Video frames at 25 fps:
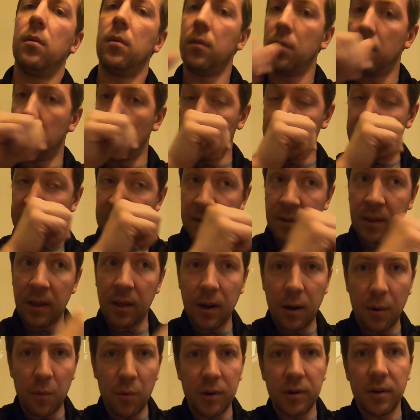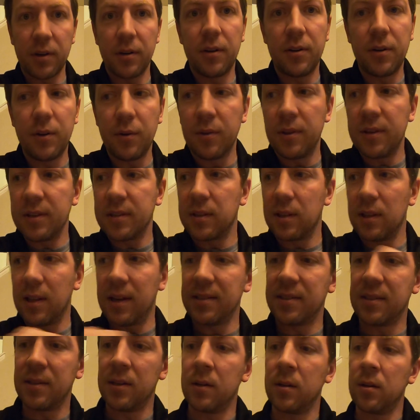The reason that I wanted to do this
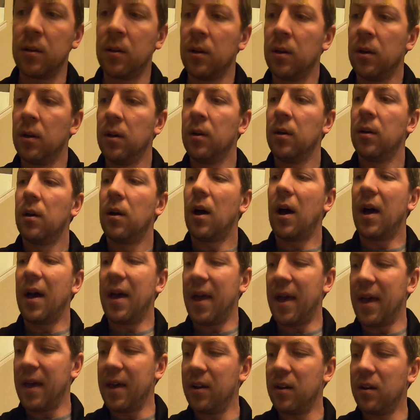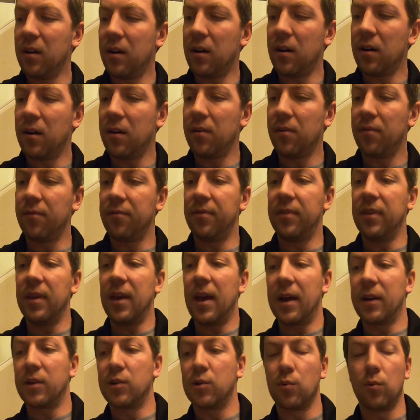lesson ahead of the
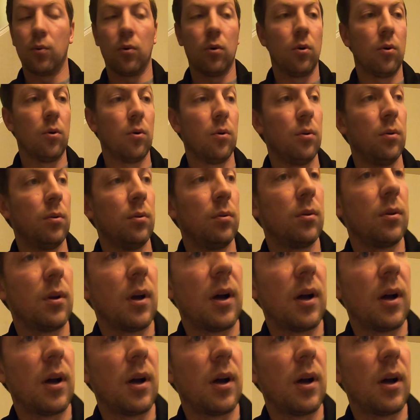actual